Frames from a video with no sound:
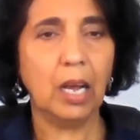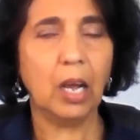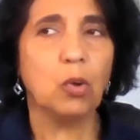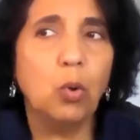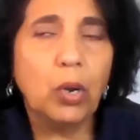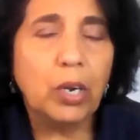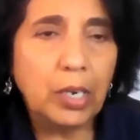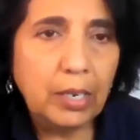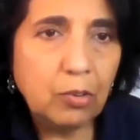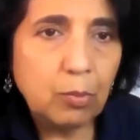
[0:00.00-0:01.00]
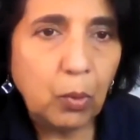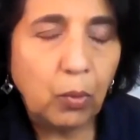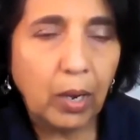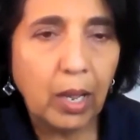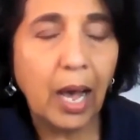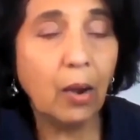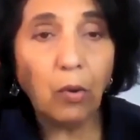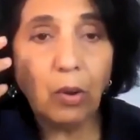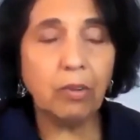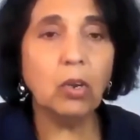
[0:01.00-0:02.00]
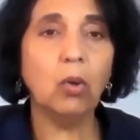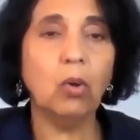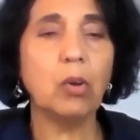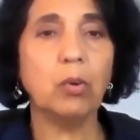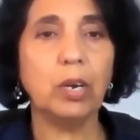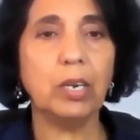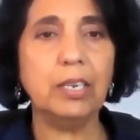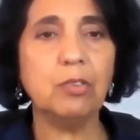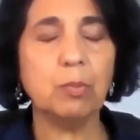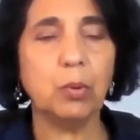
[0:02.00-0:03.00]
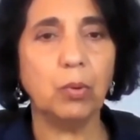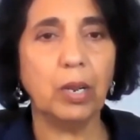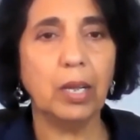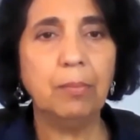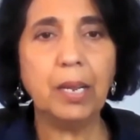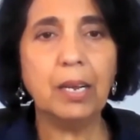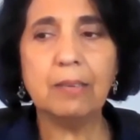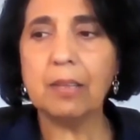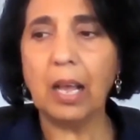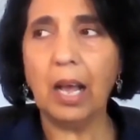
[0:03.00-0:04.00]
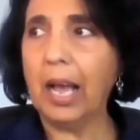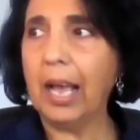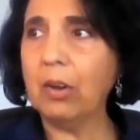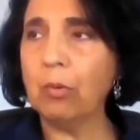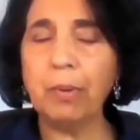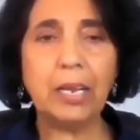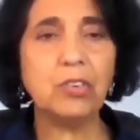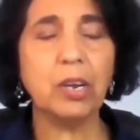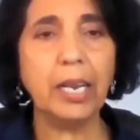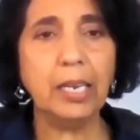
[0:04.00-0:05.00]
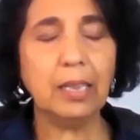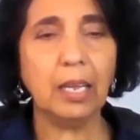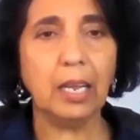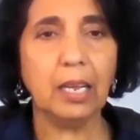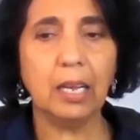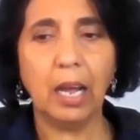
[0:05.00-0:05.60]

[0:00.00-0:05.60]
A quarter teaspoon. I don't even know a quarter teaspoon because I don't measure anything.